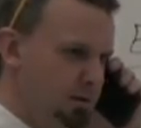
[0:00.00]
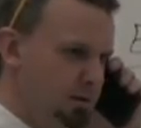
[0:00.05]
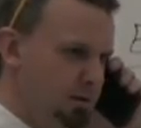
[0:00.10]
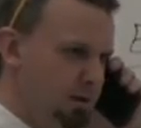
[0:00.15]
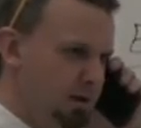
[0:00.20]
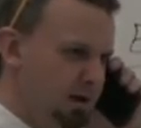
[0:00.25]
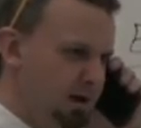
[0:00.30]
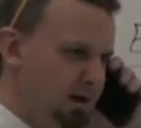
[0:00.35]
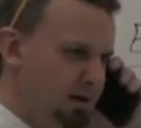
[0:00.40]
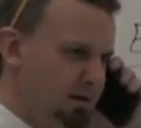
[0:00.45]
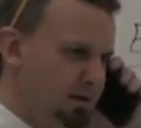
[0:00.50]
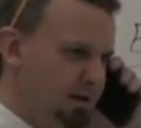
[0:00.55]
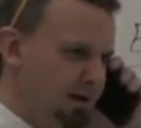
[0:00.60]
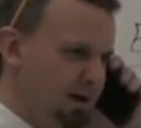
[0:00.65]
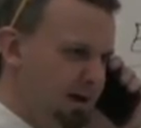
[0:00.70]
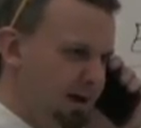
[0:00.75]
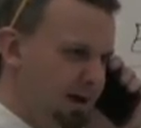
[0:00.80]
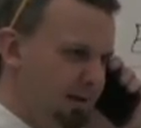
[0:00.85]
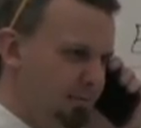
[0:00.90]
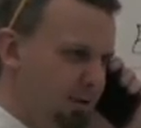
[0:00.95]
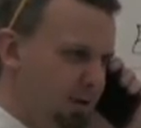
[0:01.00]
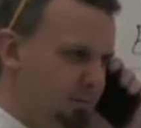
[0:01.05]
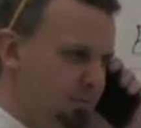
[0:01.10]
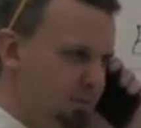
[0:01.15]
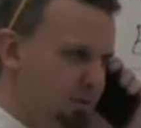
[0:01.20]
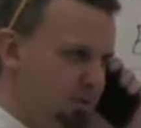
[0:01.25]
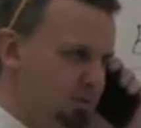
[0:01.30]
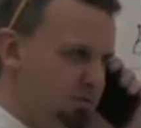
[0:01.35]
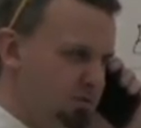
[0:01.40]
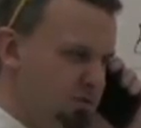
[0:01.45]
Yeah, I might
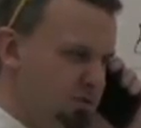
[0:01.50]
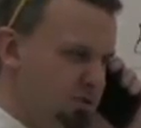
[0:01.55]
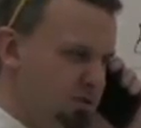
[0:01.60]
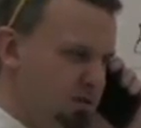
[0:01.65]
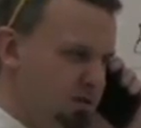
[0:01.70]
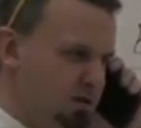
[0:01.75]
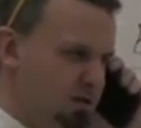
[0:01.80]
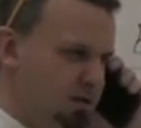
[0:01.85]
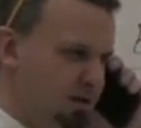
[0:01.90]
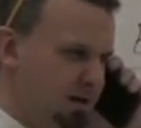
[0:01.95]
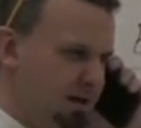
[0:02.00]
be interested.